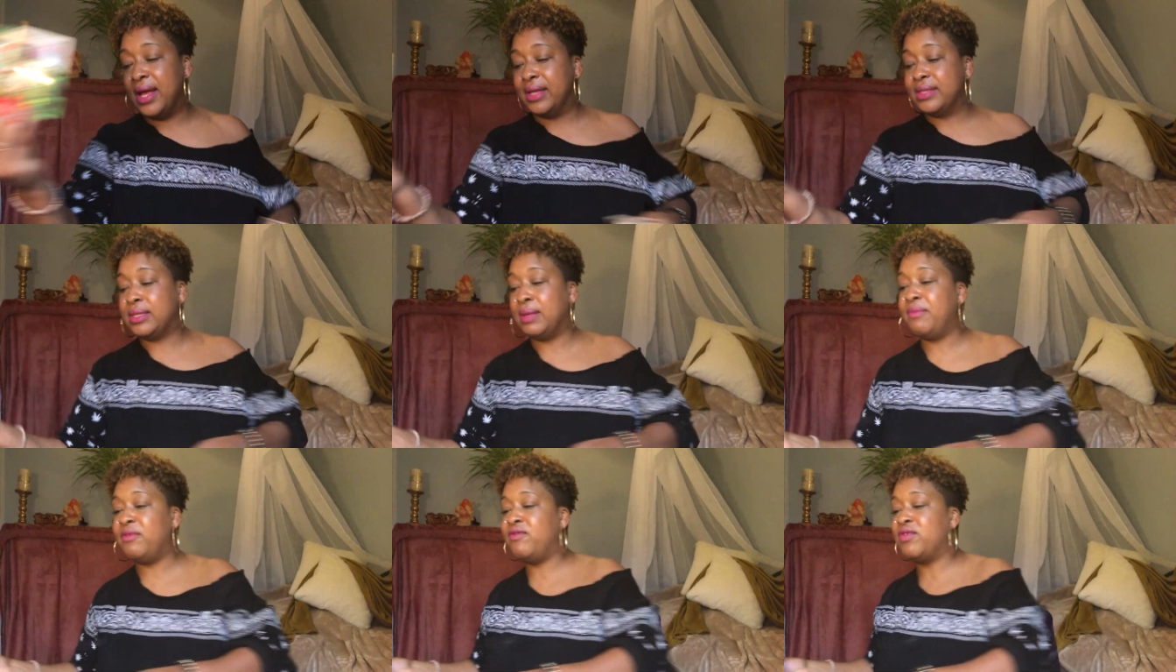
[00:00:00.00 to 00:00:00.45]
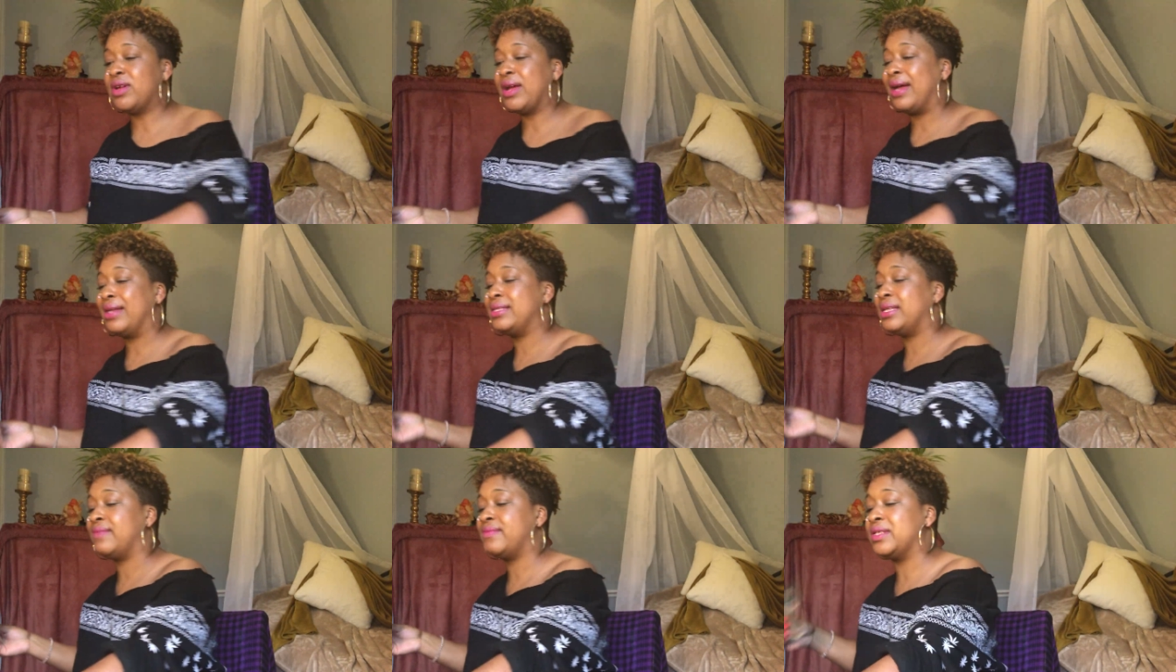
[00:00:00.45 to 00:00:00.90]
Some of you
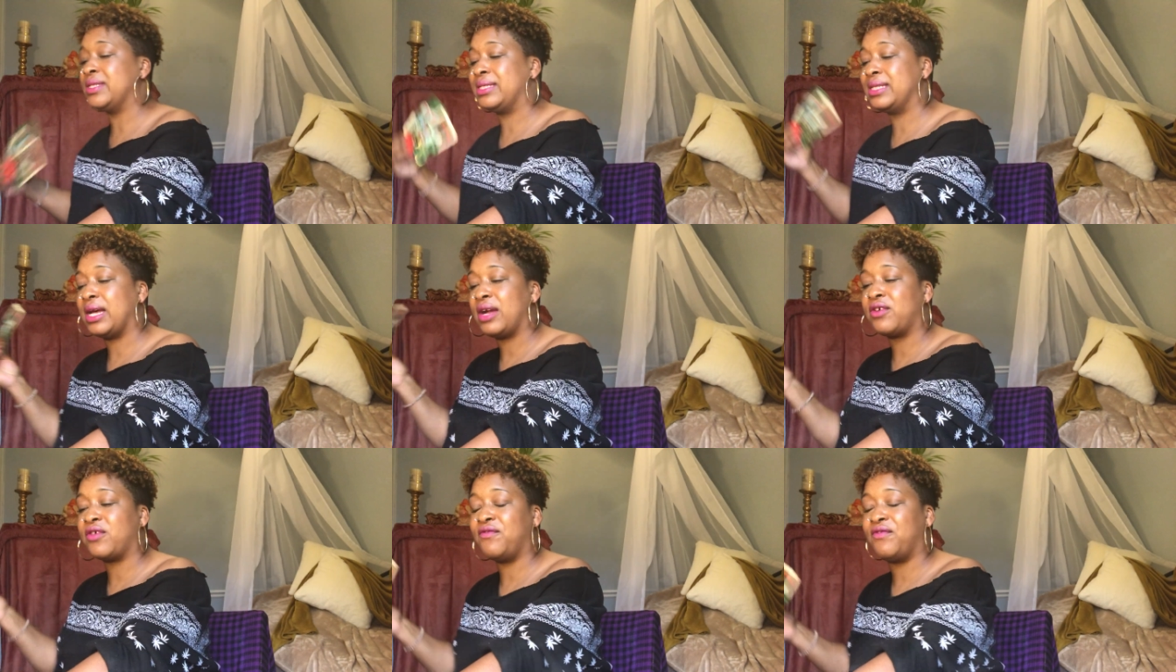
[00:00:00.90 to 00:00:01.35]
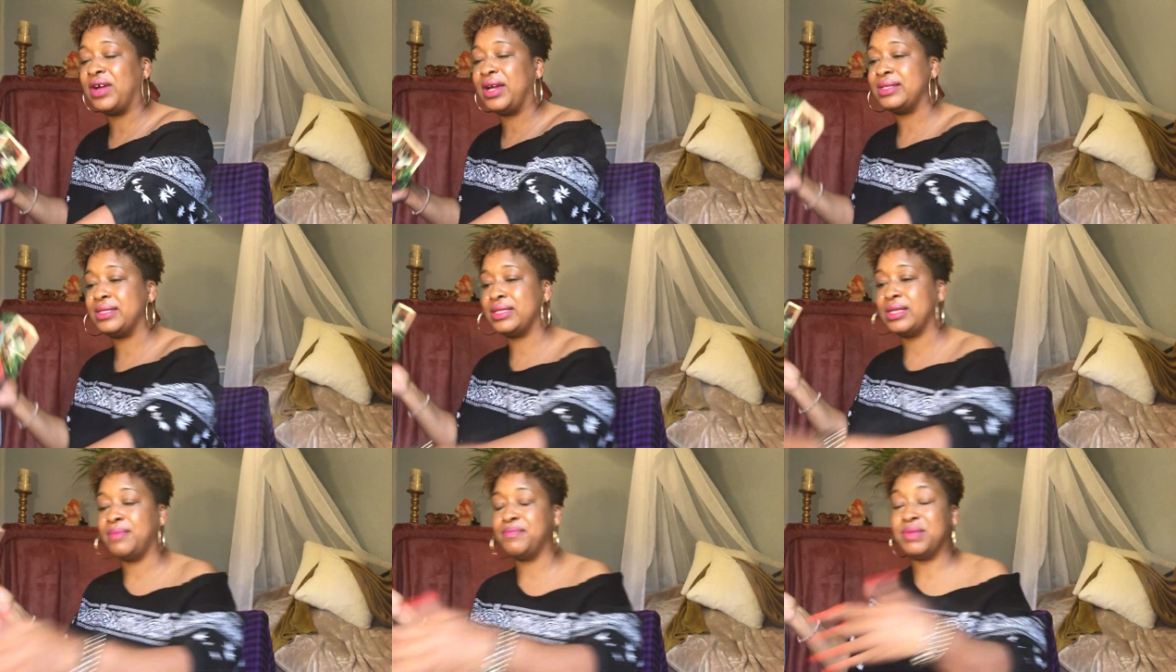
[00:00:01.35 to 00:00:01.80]
guys have to
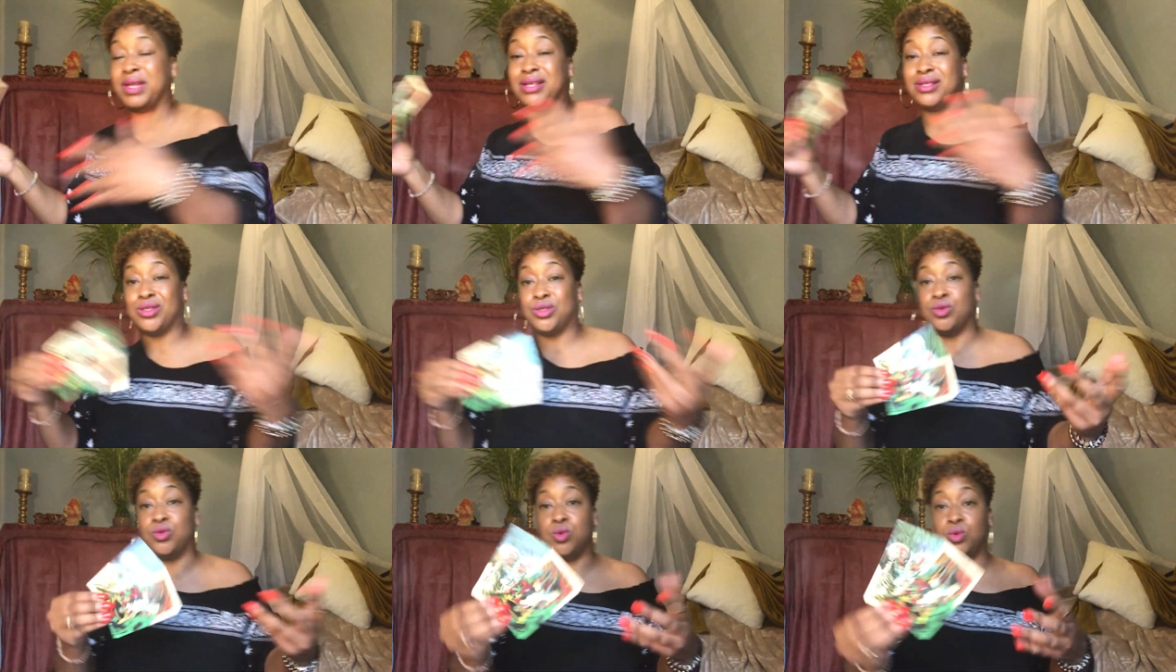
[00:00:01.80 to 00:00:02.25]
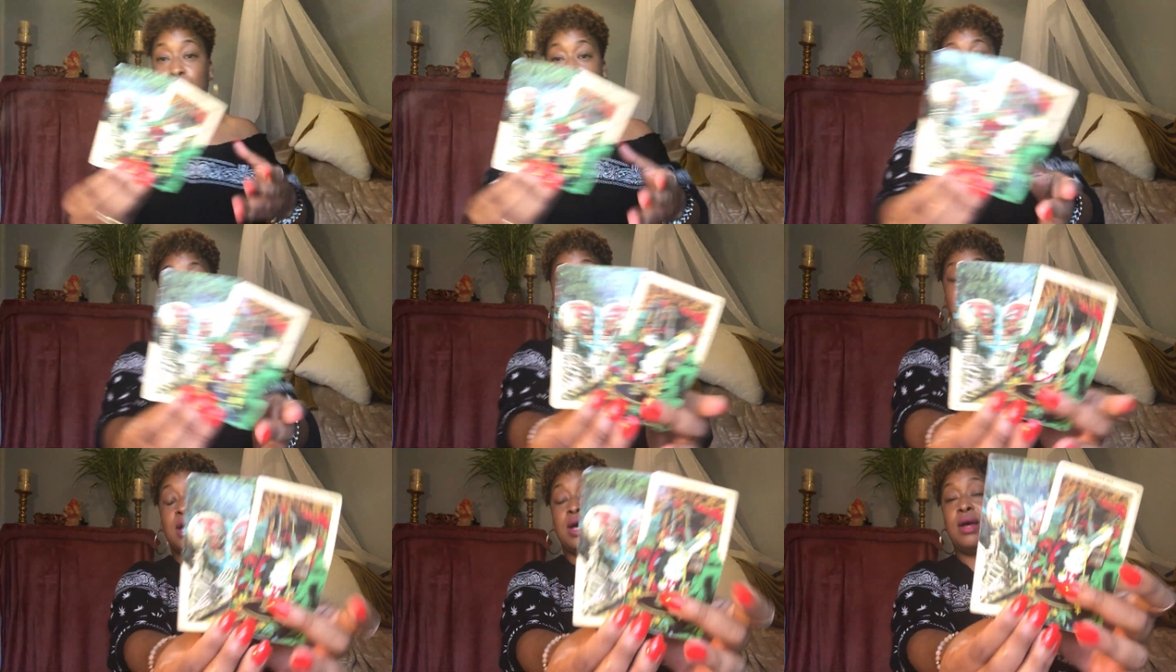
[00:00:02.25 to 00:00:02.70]
sacrifice something
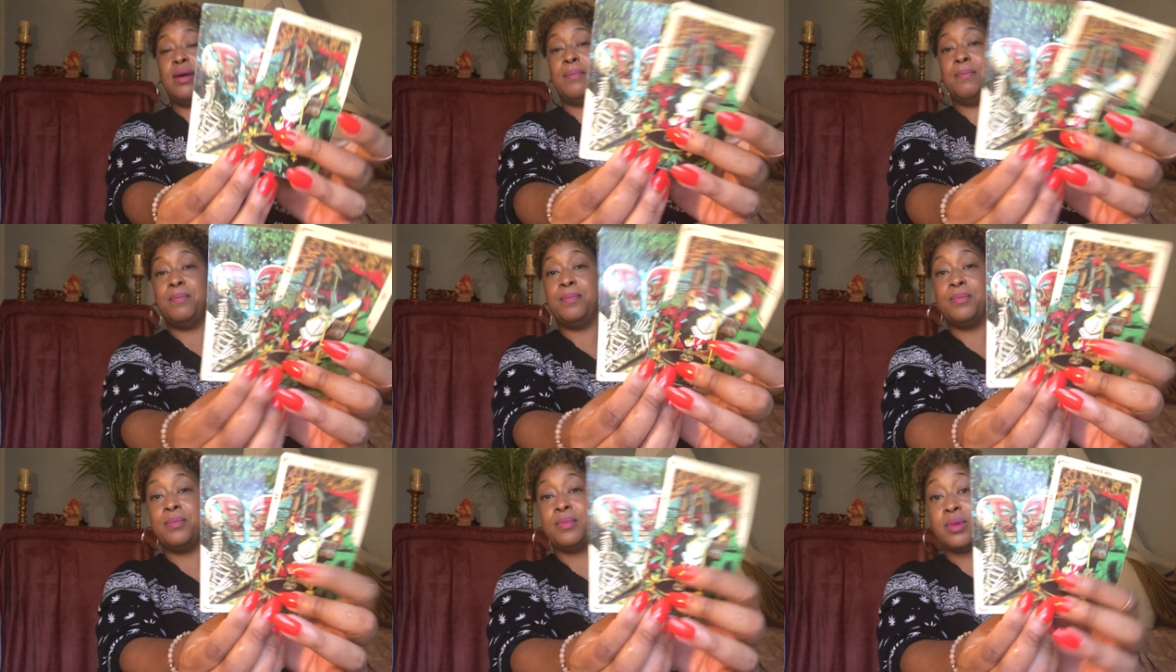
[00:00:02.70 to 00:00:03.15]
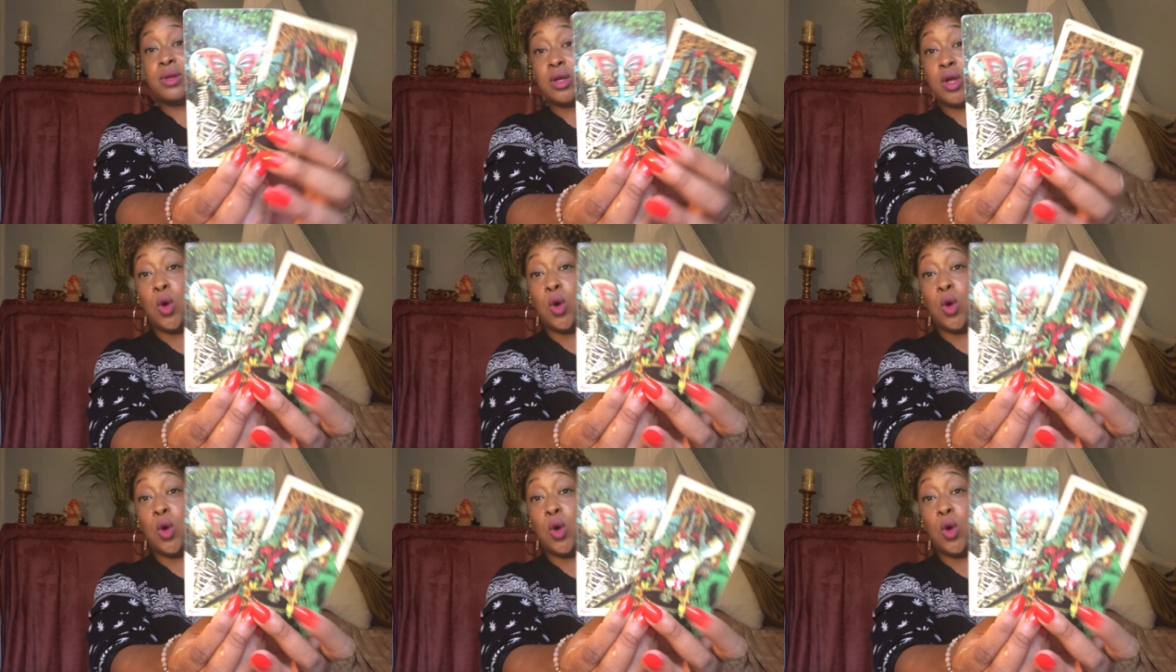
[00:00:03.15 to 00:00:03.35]
to um,